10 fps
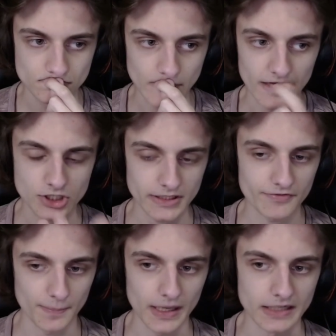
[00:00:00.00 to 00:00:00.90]
I actually have
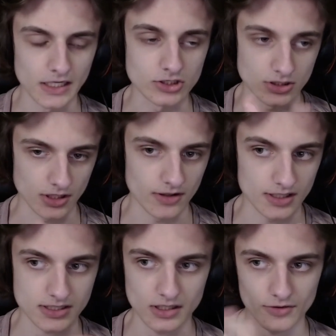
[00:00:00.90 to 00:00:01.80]
to pay attention to
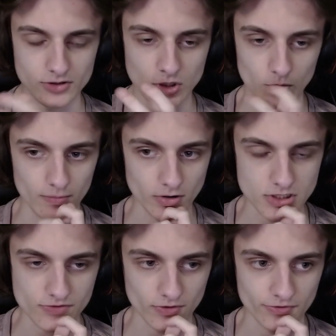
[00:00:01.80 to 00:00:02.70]
this. The other two were more
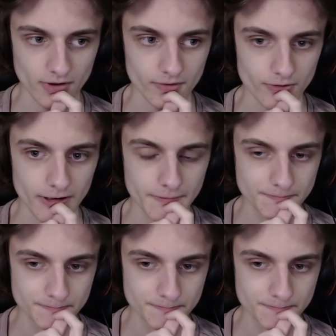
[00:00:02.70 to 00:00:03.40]
just for fun, right?